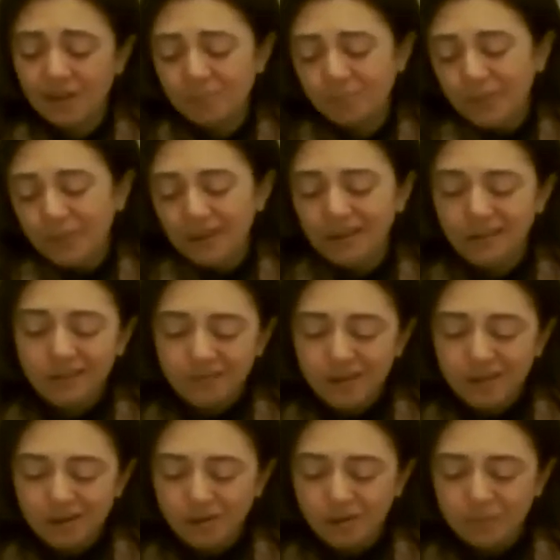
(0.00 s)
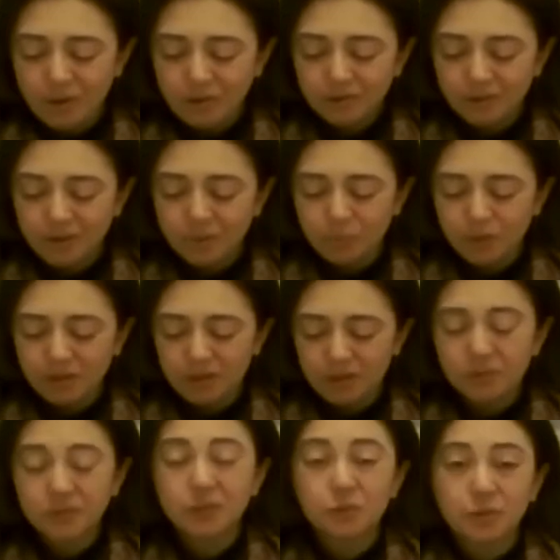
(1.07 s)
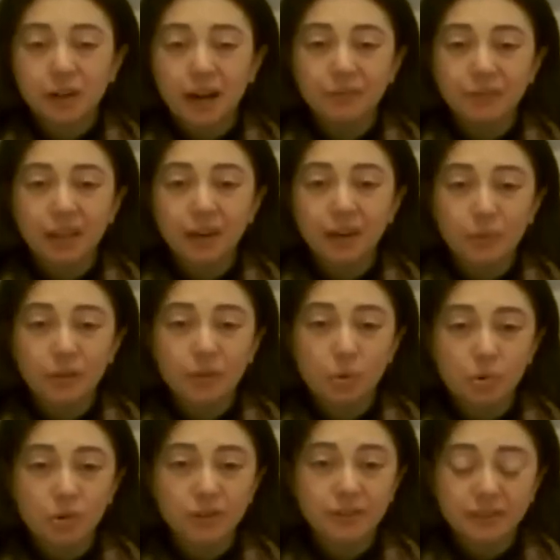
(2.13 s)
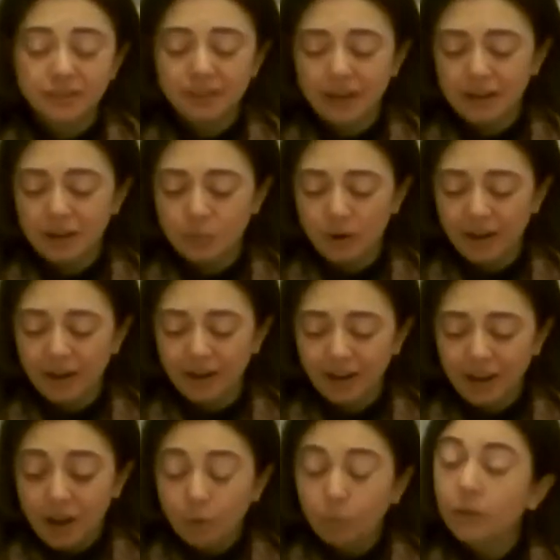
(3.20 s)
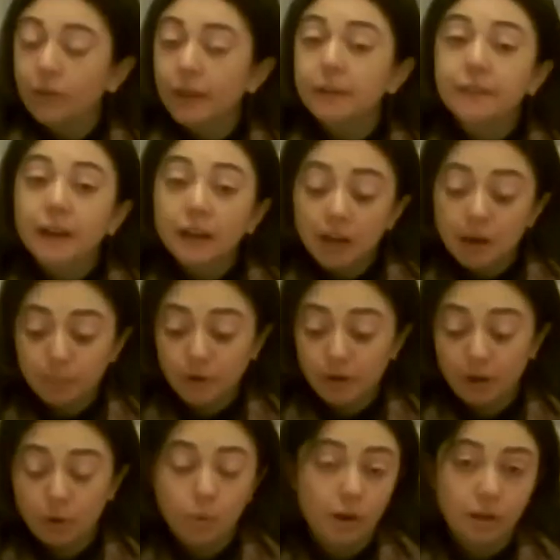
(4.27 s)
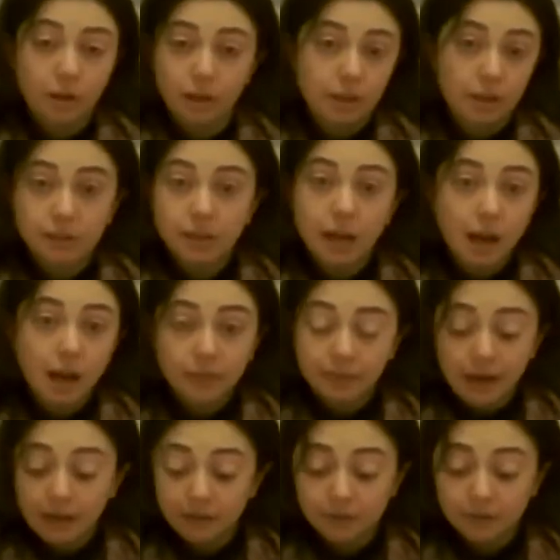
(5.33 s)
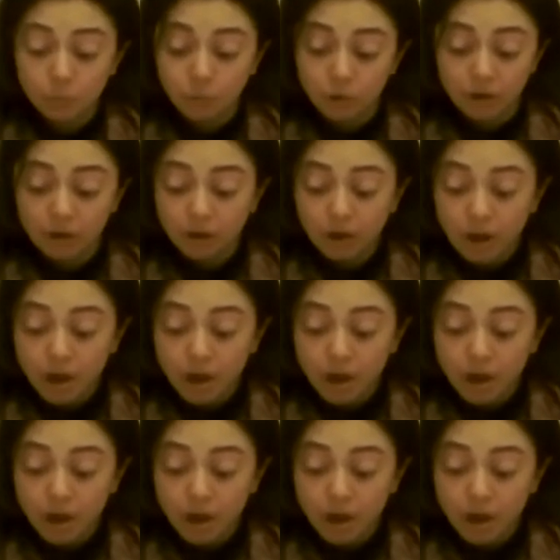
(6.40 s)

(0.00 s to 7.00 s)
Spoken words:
But, you know, most of them were used to traveling with horses anyway. Well, they found out pretty quickly that that doesn't work.